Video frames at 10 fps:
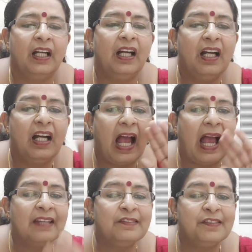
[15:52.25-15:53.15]

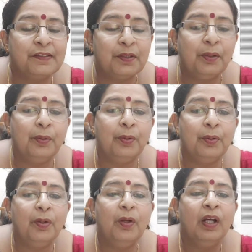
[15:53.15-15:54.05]
And
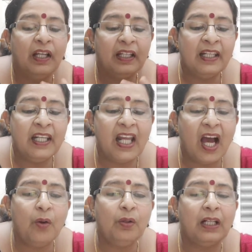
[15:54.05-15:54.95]
so,
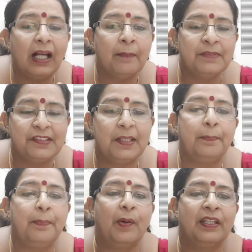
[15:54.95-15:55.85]
now comes the
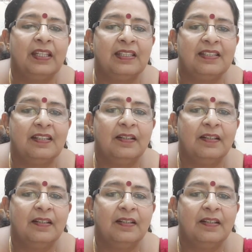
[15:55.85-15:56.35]
point.